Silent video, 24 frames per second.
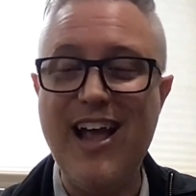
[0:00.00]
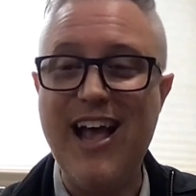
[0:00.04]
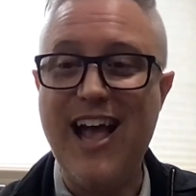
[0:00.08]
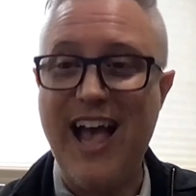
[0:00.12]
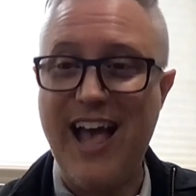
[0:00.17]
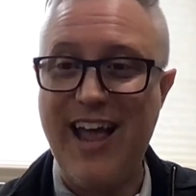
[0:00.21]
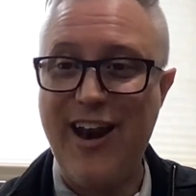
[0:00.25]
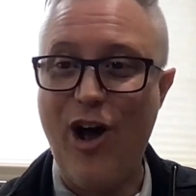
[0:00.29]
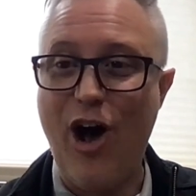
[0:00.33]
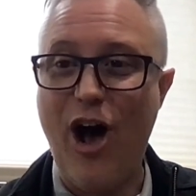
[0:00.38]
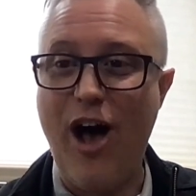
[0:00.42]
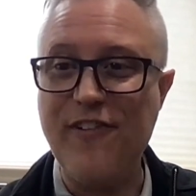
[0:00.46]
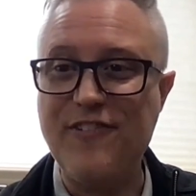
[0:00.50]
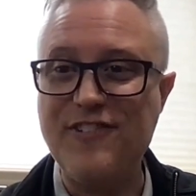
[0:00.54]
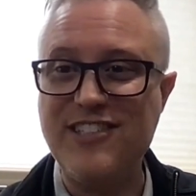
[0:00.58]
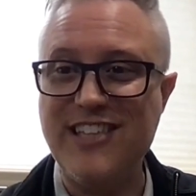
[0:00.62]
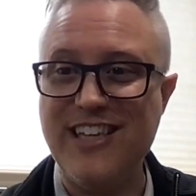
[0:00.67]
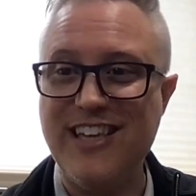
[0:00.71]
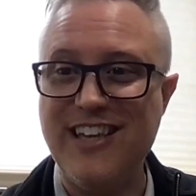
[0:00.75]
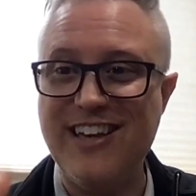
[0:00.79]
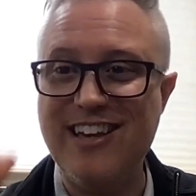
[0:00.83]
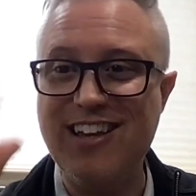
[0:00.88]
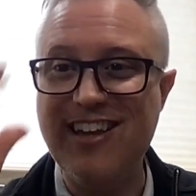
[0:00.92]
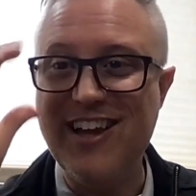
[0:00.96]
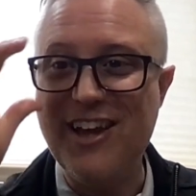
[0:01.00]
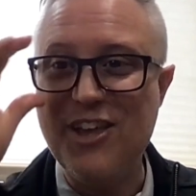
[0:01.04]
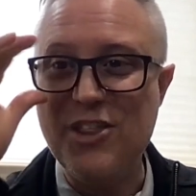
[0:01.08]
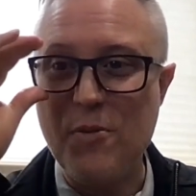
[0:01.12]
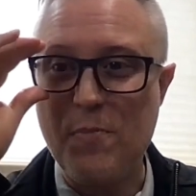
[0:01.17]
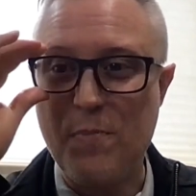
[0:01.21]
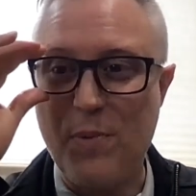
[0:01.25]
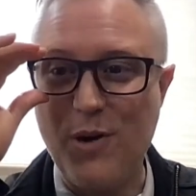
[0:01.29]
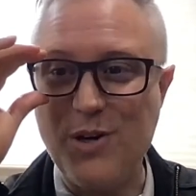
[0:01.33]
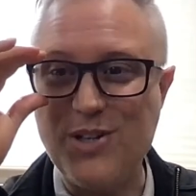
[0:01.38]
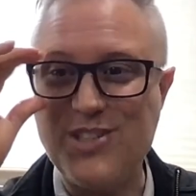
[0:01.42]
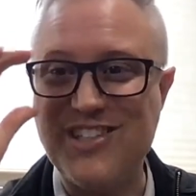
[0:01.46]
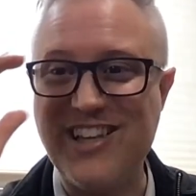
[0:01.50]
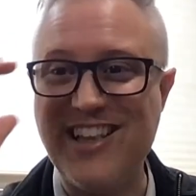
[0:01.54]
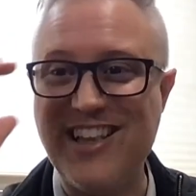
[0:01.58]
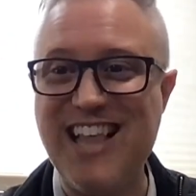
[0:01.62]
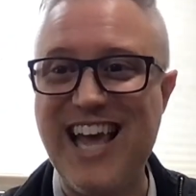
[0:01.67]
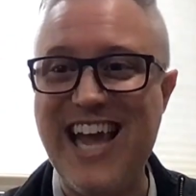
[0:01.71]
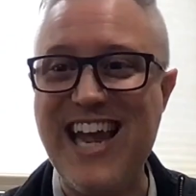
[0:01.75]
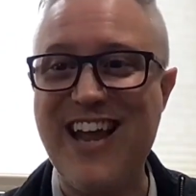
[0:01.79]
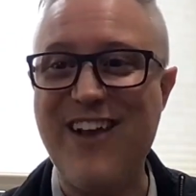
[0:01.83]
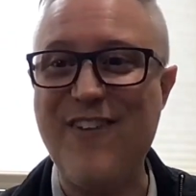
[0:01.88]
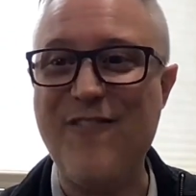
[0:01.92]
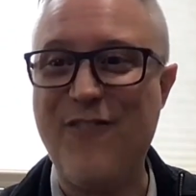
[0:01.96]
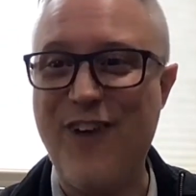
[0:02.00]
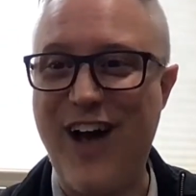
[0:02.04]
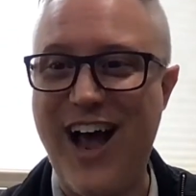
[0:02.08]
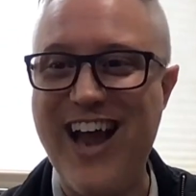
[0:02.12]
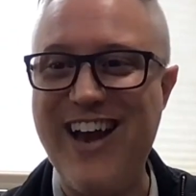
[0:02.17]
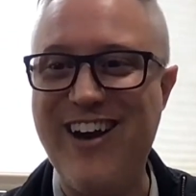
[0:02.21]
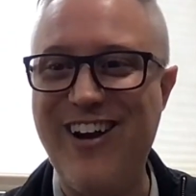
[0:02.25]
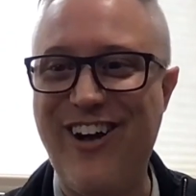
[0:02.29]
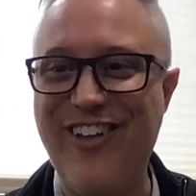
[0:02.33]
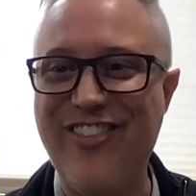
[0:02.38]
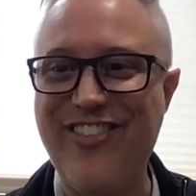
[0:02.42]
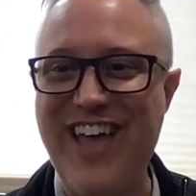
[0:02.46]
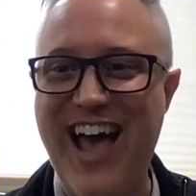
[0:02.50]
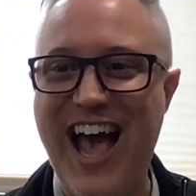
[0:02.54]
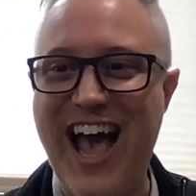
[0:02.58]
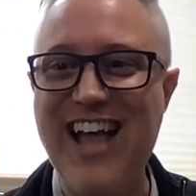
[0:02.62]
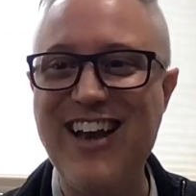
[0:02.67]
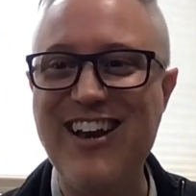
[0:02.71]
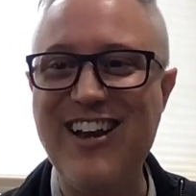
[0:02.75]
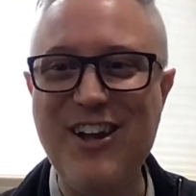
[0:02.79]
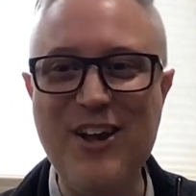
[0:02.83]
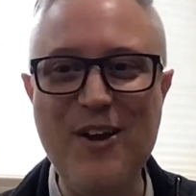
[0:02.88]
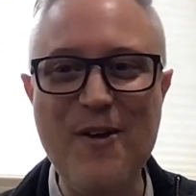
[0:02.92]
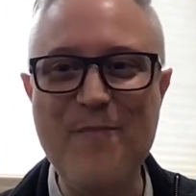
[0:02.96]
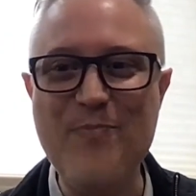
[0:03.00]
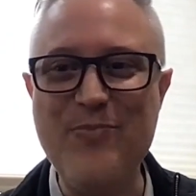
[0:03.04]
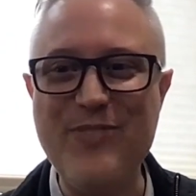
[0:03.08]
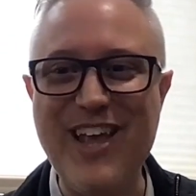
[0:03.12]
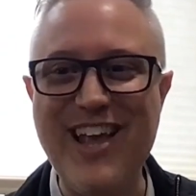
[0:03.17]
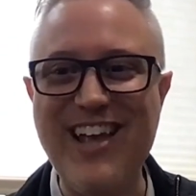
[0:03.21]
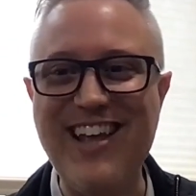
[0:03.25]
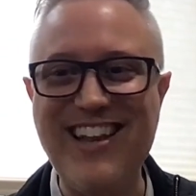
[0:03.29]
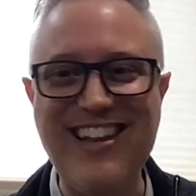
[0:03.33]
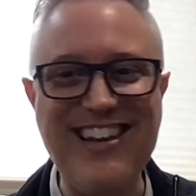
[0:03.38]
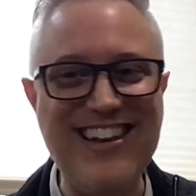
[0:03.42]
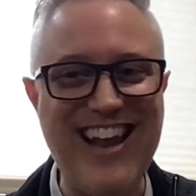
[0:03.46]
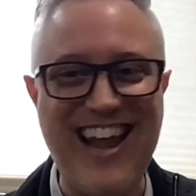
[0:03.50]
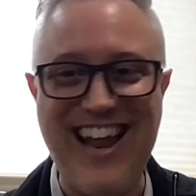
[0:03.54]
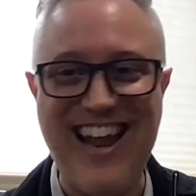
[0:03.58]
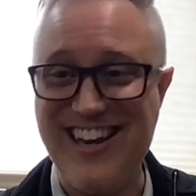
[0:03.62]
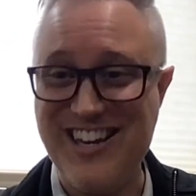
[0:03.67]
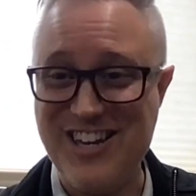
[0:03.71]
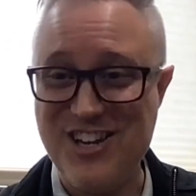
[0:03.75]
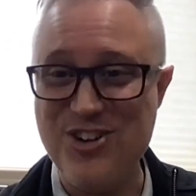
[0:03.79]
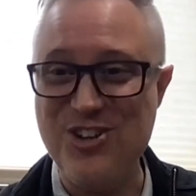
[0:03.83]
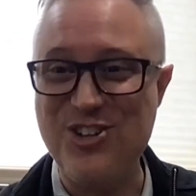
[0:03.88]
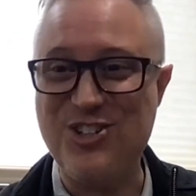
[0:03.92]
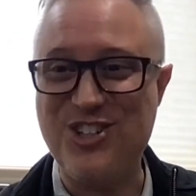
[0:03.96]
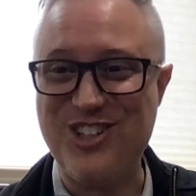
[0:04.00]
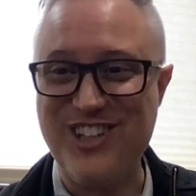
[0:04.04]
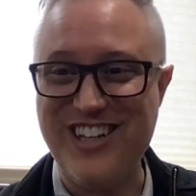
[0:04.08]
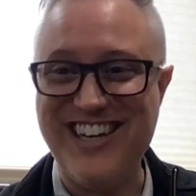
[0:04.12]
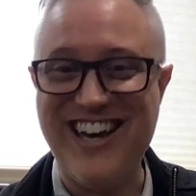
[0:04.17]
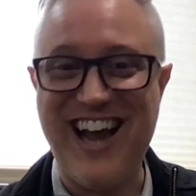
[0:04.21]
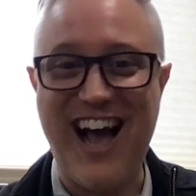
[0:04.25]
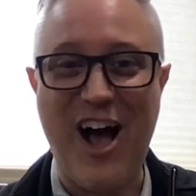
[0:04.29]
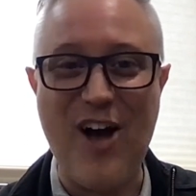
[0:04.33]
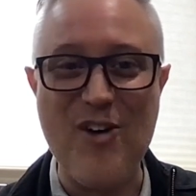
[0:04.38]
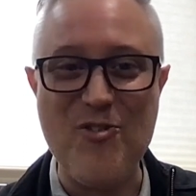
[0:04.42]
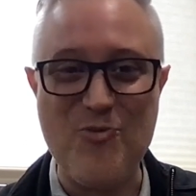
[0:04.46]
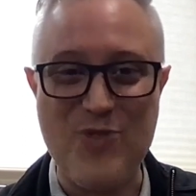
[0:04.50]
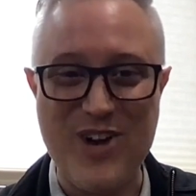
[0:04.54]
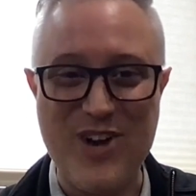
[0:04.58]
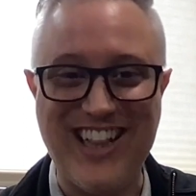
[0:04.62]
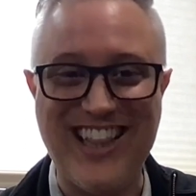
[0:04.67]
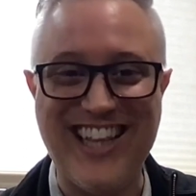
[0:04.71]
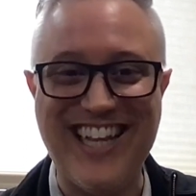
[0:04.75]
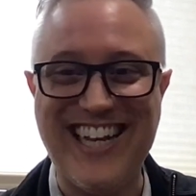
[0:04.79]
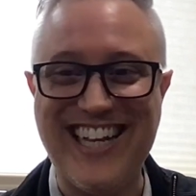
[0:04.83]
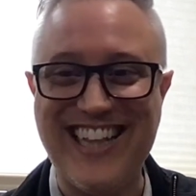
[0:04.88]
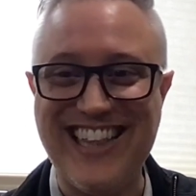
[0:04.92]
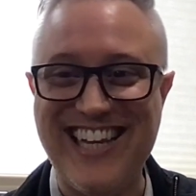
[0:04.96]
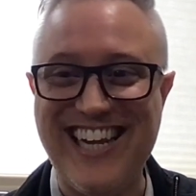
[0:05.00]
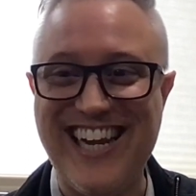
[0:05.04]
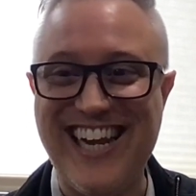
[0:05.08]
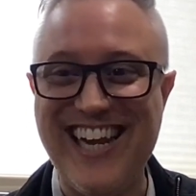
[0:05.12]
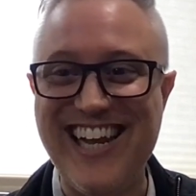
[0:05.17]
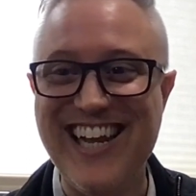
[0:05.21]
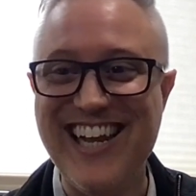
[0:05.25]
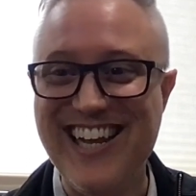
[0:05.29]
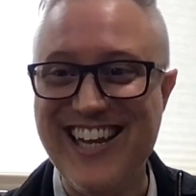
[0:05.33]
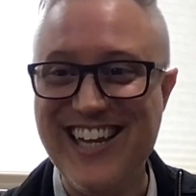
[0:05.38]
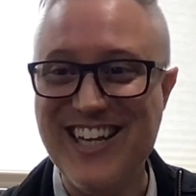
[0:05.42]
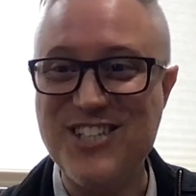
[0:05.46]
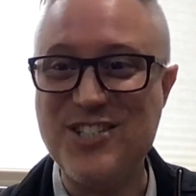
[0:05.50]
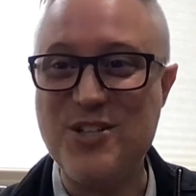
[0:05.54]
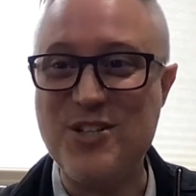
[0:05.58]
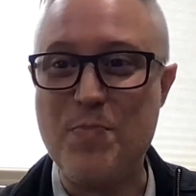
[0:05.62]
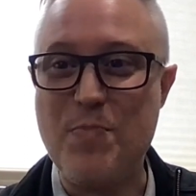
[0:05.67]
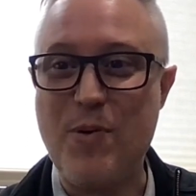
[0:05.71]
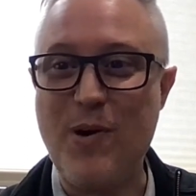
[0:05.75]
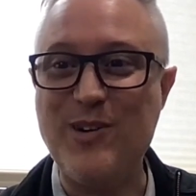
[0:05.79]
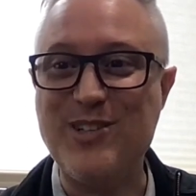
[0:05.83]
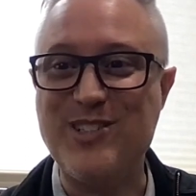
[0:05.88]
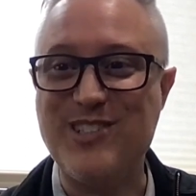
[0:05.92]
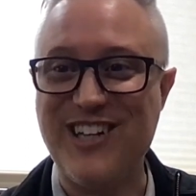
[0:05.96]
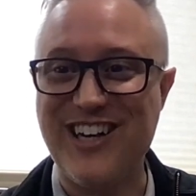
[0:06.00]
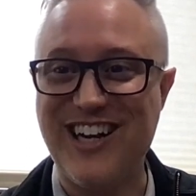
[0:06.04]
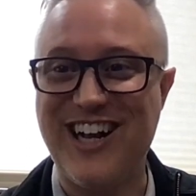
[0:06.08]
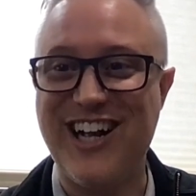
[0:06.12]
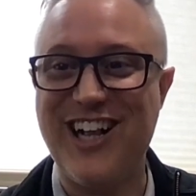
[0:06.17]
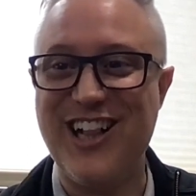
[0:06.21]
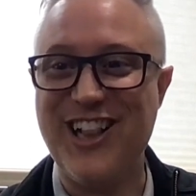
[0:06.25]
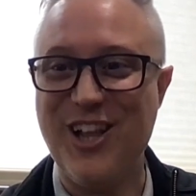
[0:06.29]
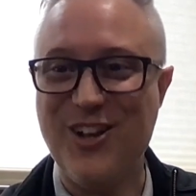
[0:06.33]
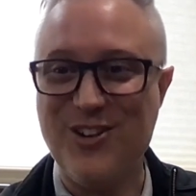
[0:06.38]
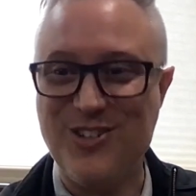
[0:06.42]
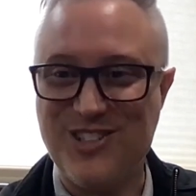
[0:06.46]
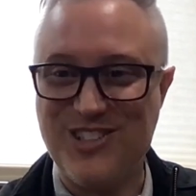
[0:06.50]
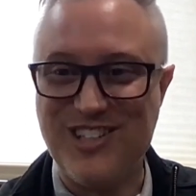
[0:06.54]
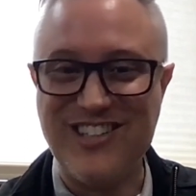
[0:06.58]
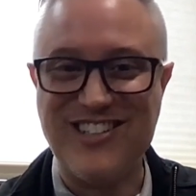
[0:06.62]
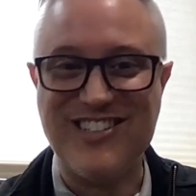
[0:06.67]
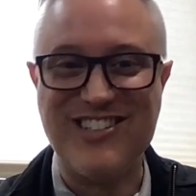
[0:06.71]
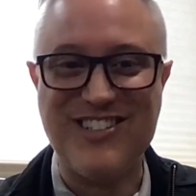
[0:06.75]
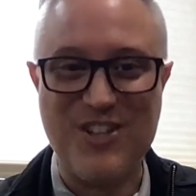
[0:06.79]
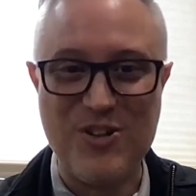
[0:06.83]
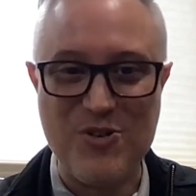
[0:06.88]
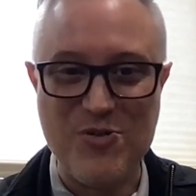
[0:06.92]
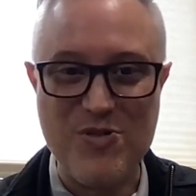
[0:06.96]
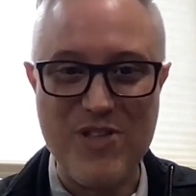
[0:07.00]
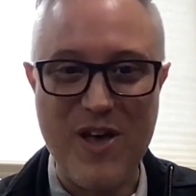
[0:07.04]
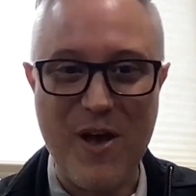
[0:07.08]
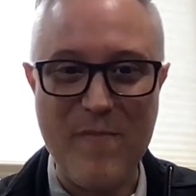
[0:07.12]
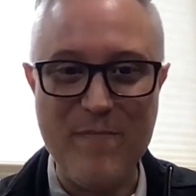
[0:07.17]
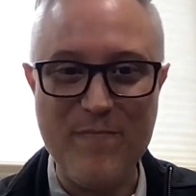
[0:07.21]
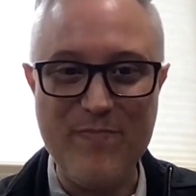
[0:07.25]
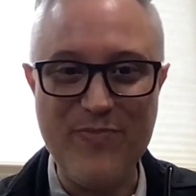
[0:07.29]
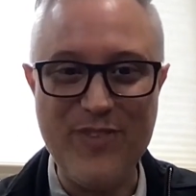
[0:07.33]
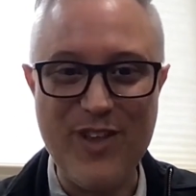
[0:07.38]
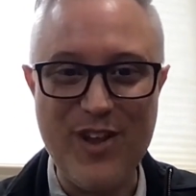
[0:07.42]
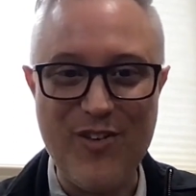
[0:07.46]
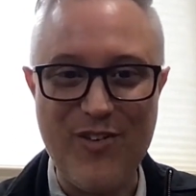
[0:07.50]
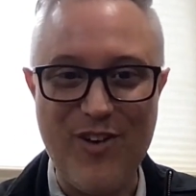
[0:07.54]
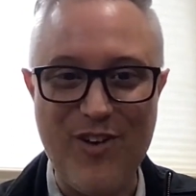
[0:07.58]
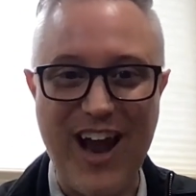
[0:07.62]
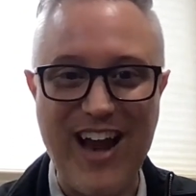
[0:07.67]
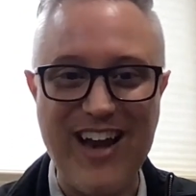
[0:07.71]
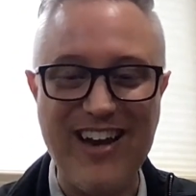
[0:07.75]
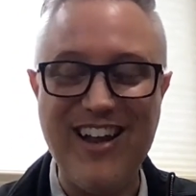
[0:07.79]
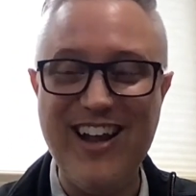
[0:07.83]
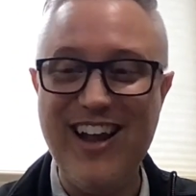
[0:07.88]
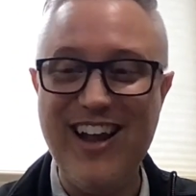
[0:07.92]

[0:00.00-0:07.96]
And often the person they invite on that, and, and usually not willingly, is the person closest to them, mm-hmm. right?